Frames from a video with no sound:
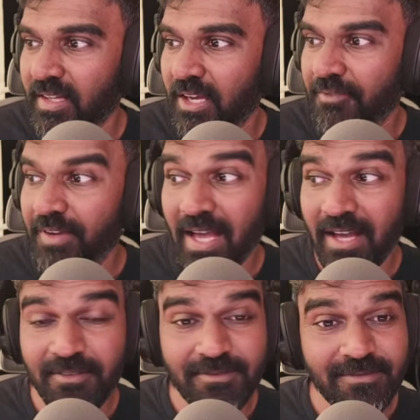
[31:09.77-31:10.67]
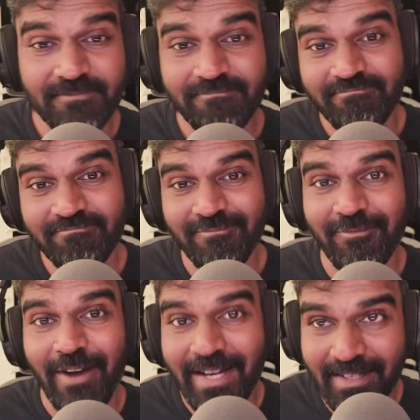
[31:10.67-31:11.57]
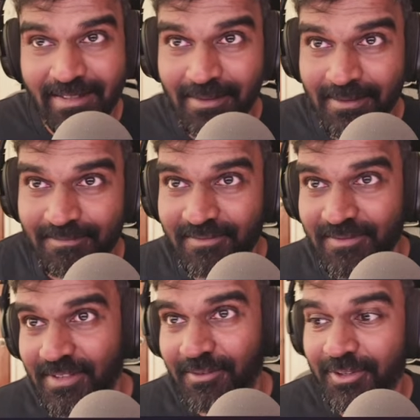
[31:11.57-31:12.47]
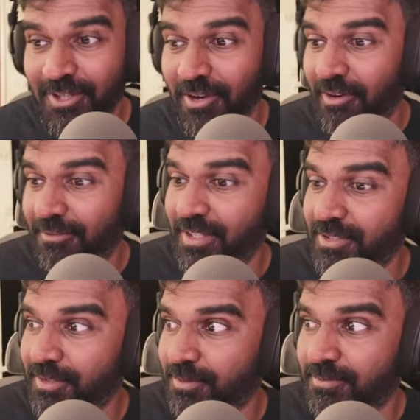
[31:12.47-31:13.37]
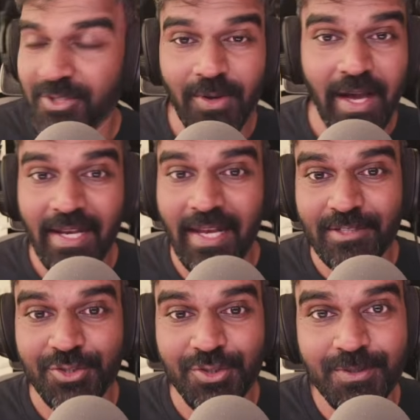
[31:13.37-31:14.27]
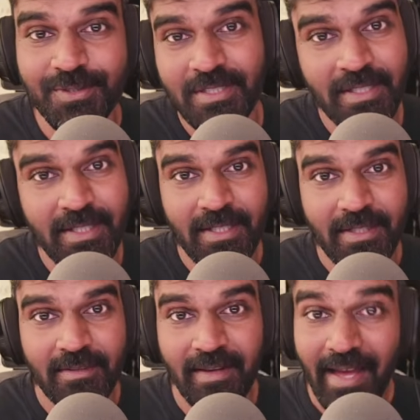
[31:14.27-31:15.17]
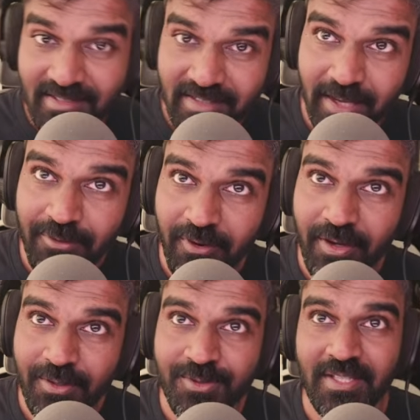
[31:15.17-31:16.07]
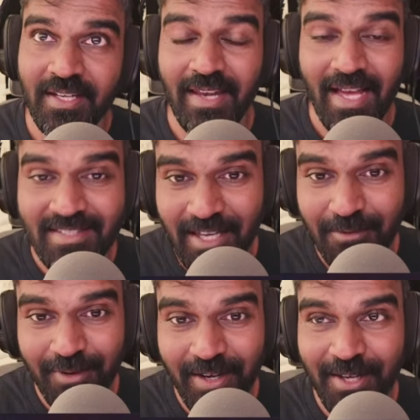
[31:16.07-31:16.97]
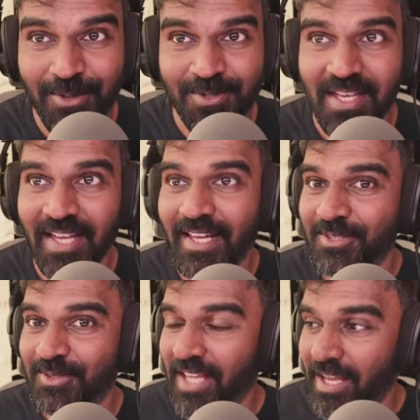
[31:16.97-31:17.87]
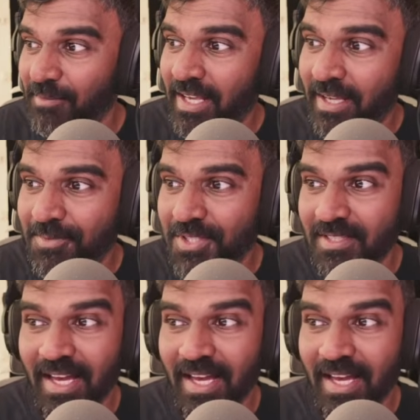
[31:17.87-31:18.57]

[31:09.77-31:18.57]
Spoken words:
We have wide angle photography too. So I like to shoot landscape photos and landscape videos. I like to time lapse.